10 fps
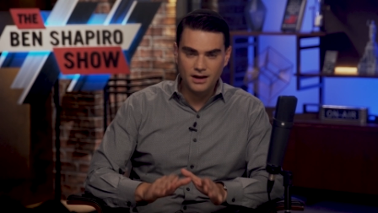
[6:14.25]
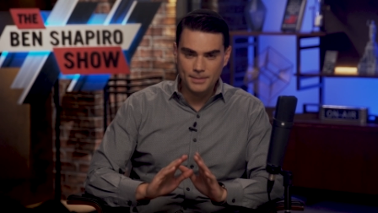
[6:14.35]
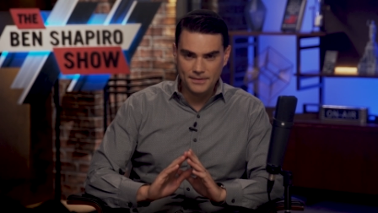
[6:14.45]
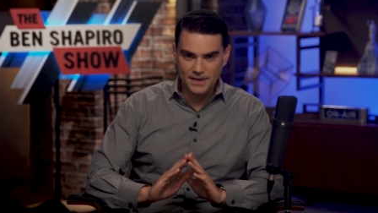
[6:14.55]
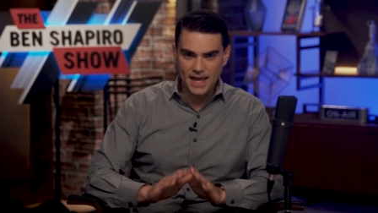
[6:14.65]

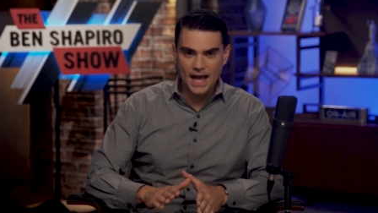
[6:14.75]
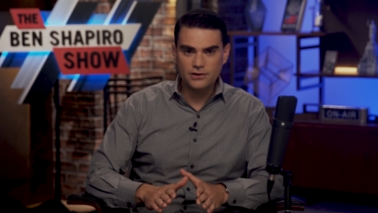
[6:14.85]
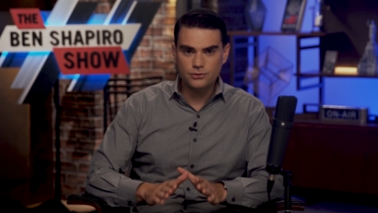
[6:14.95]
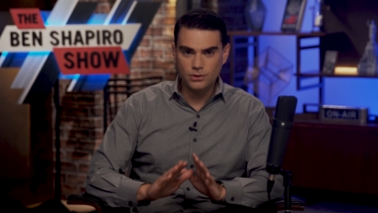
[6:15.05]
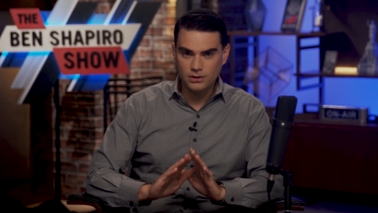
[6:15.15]
about the
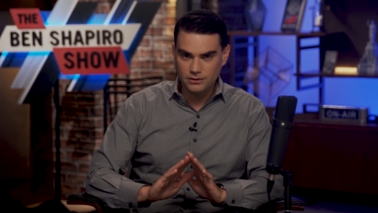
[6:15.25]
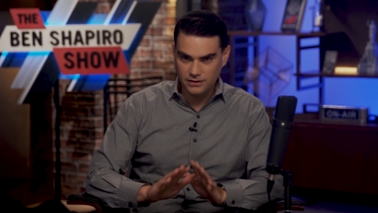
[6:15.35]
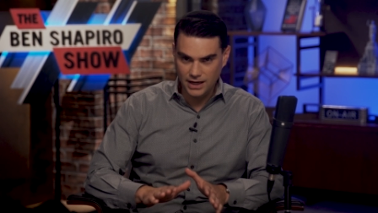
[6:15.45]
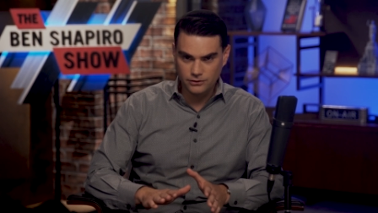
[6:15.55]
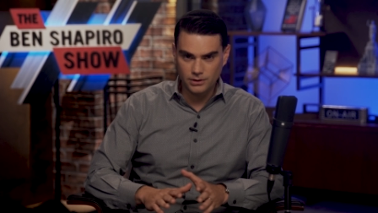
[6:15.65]
actual
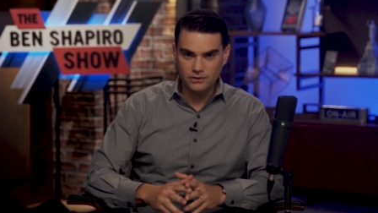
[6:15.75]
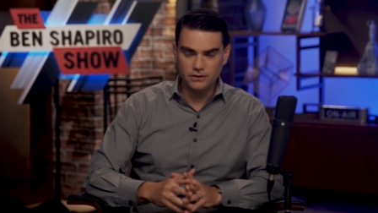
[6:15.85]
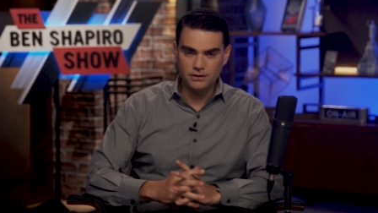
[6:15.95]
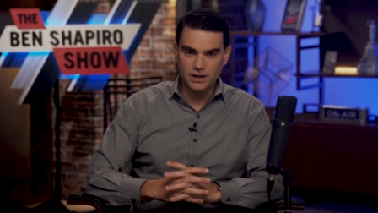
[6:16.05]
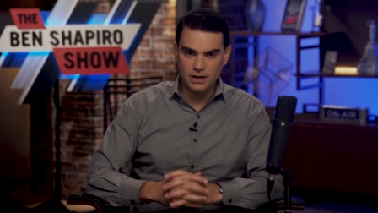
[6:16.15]
tax rates
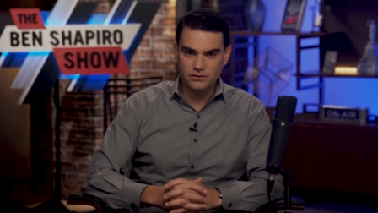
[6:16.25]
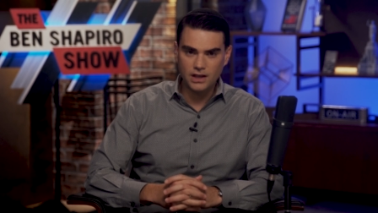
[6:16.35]
in the United